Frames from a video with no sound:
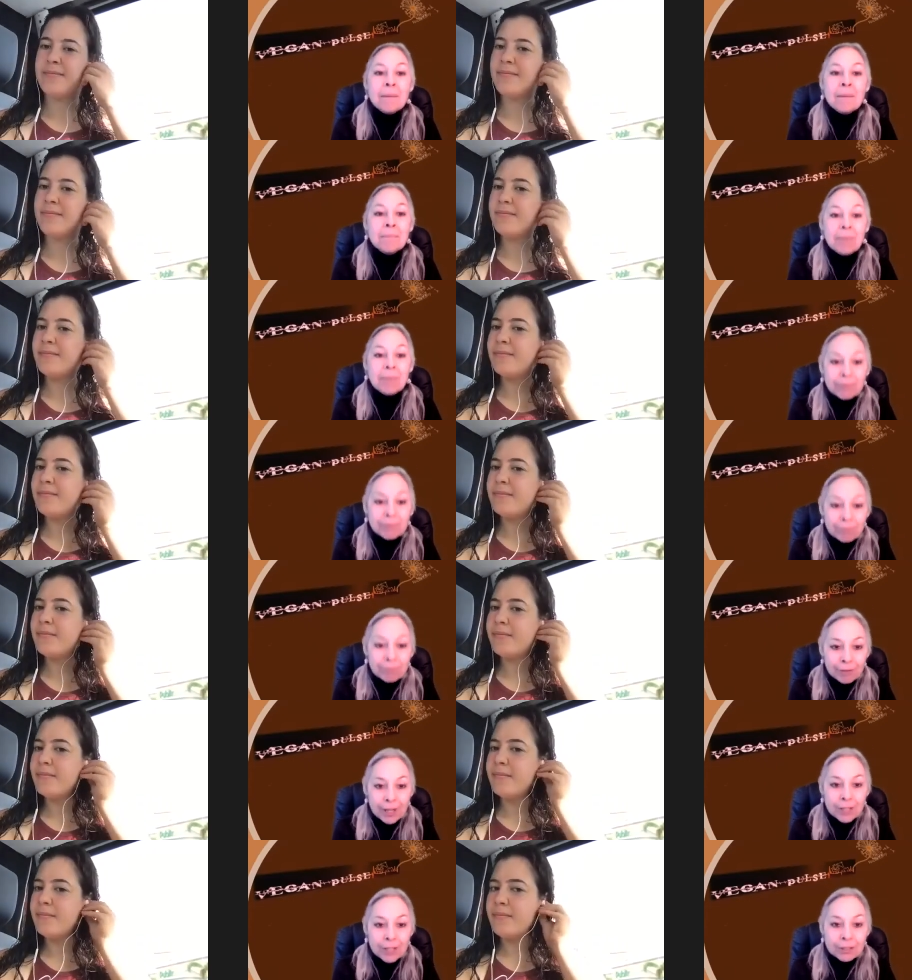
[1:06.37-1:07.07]
Speaker 1: But
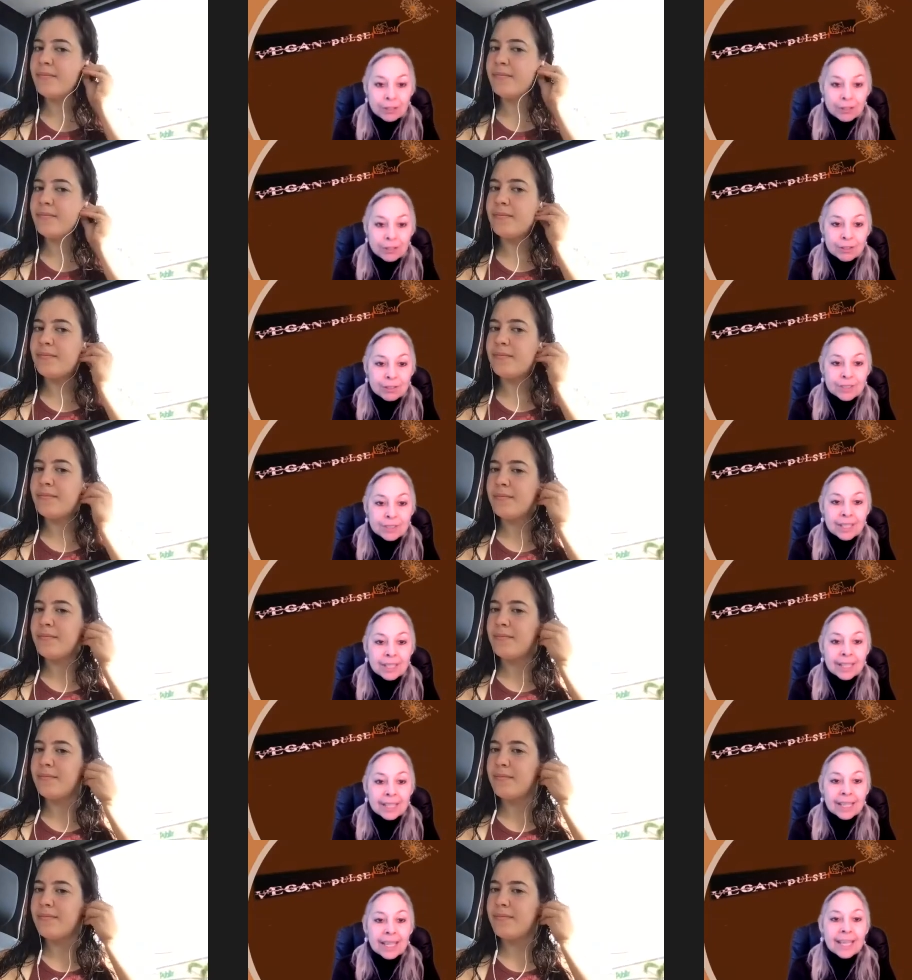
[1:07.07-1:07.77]
first,
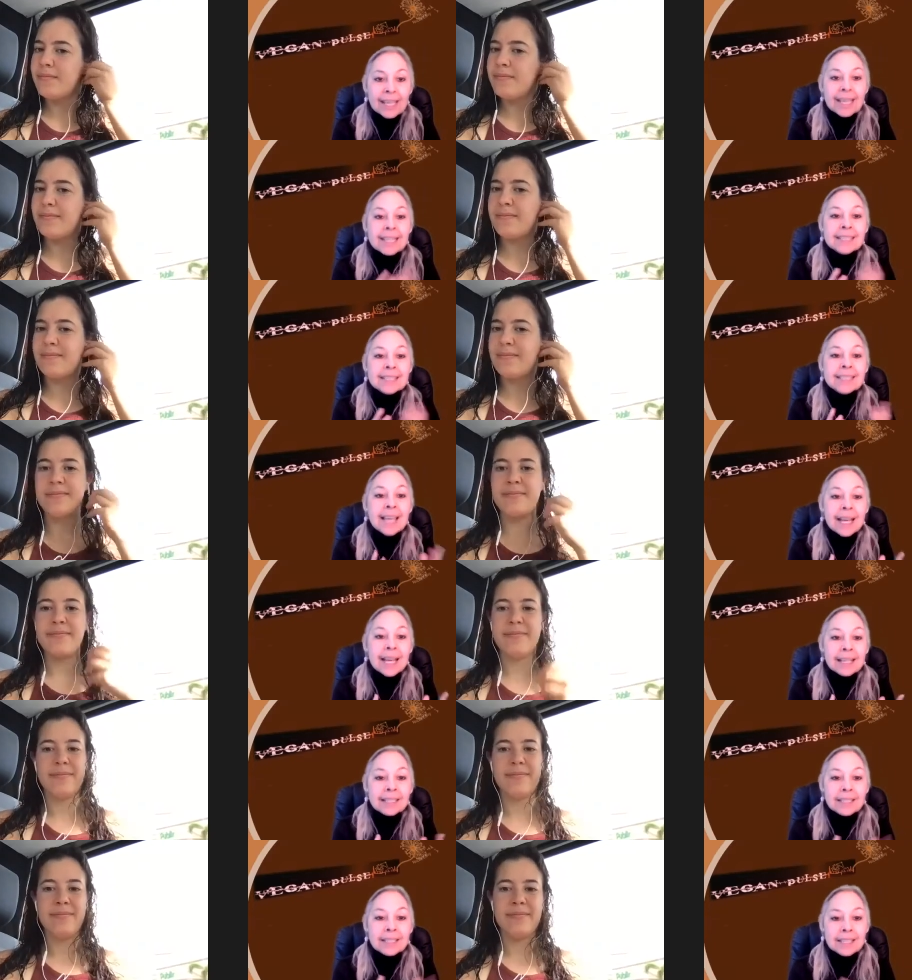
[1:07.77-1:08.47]

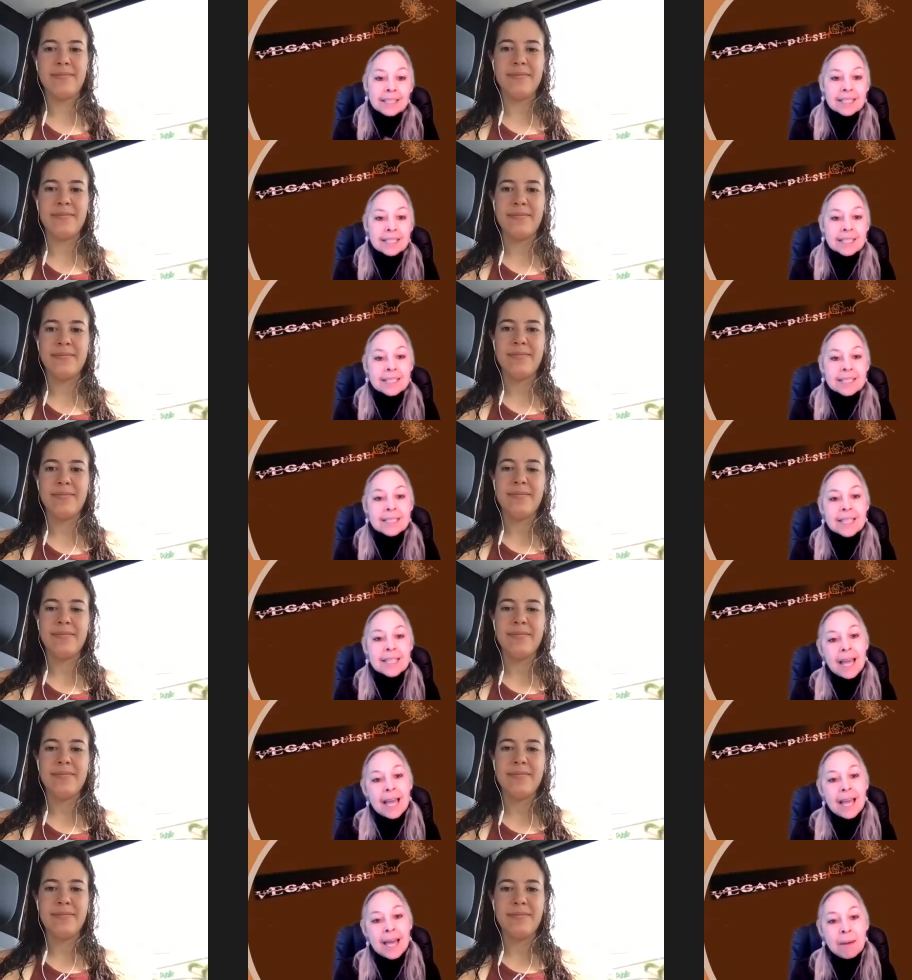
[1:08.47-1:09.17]
tell us
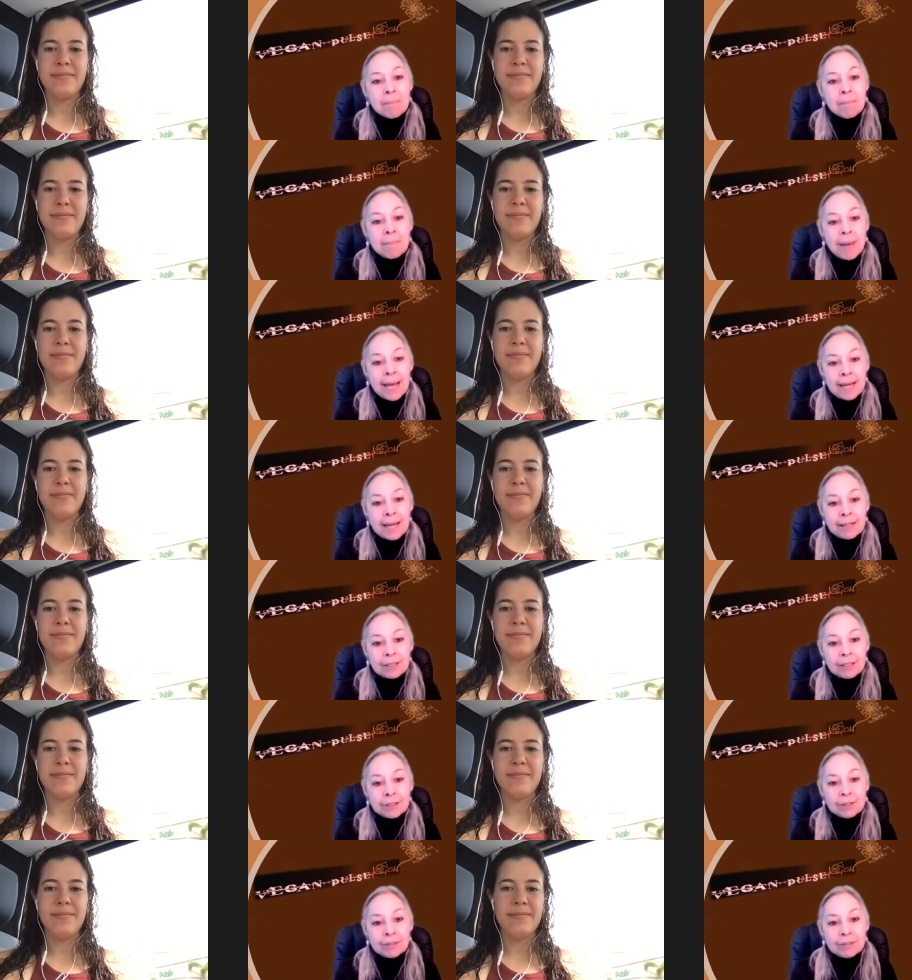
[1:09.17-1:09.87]

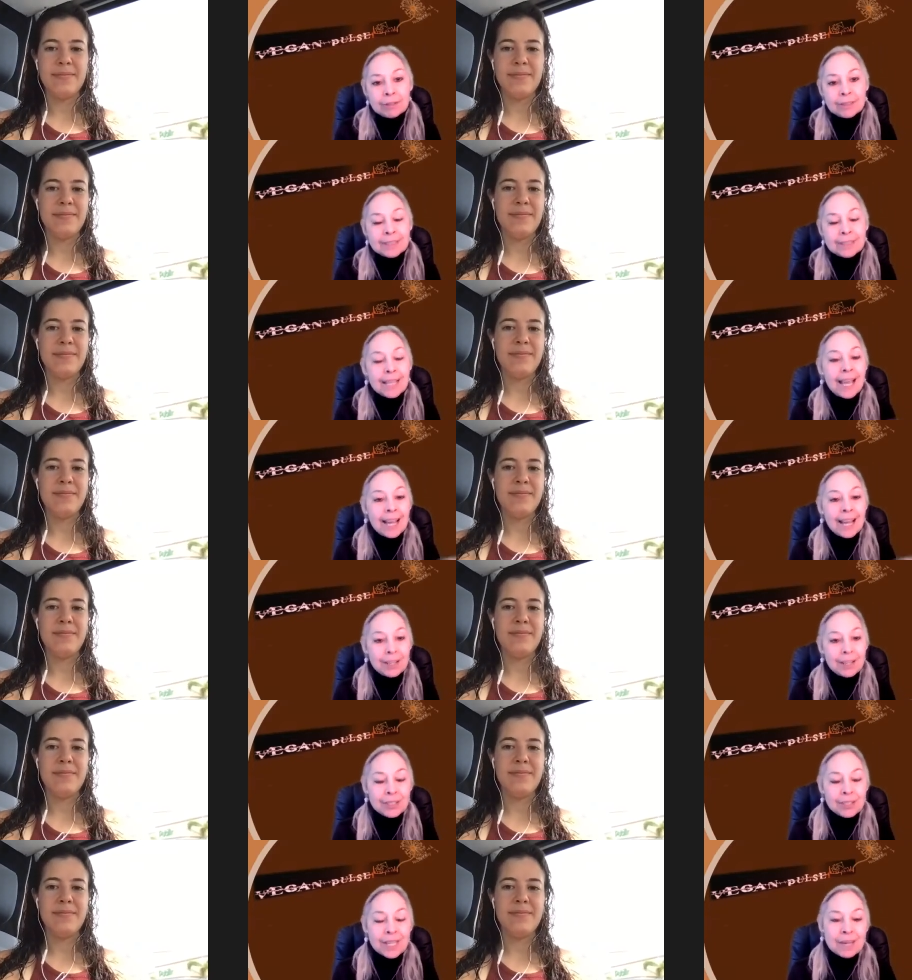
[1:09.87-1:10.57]
about how
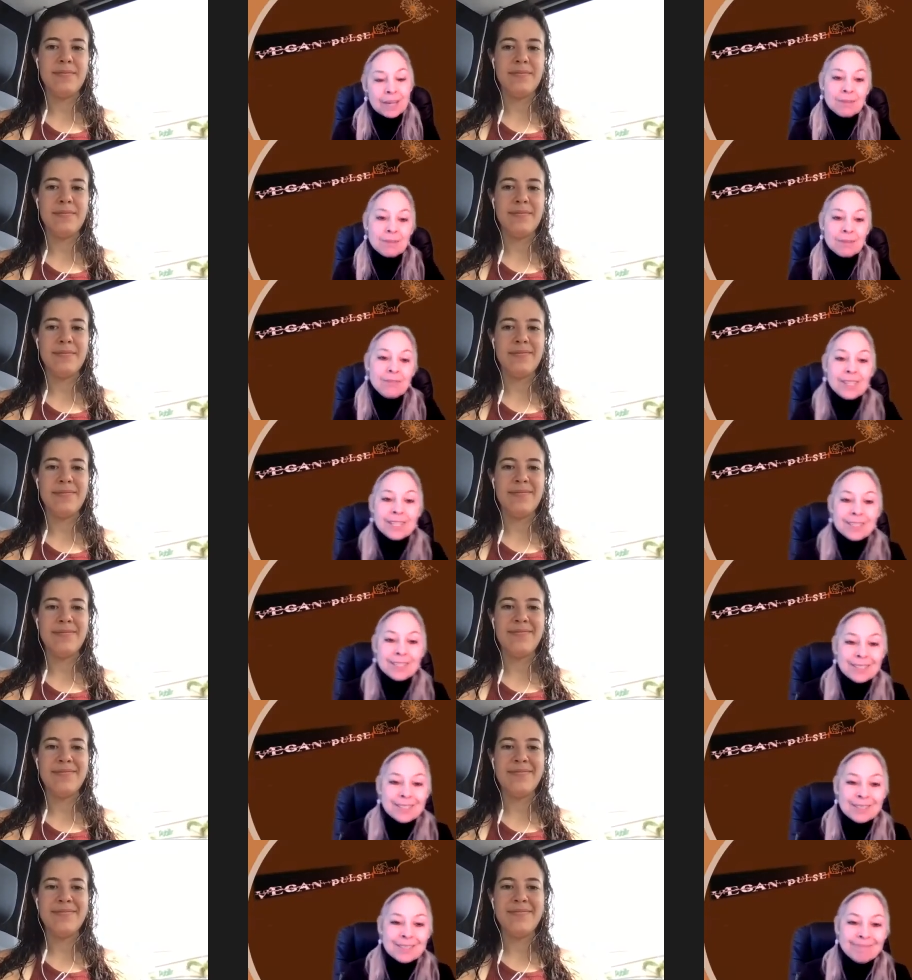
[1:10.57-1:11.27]
you came to
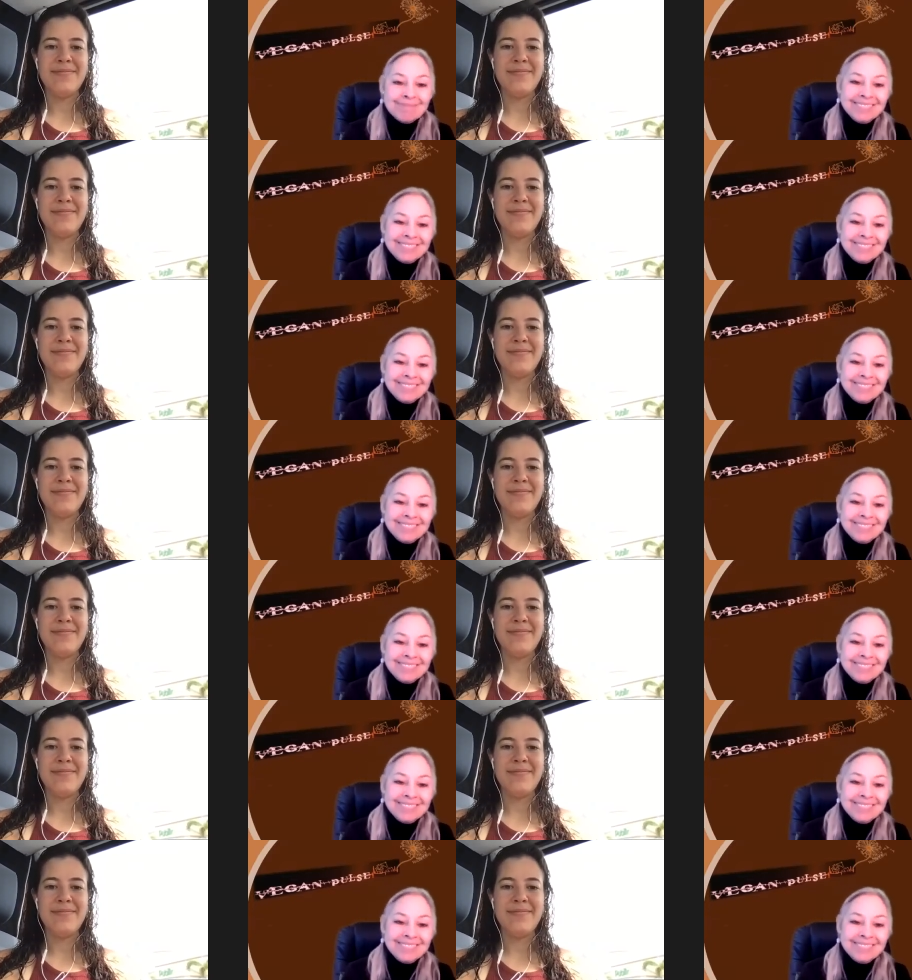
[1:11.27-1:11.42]
veganism.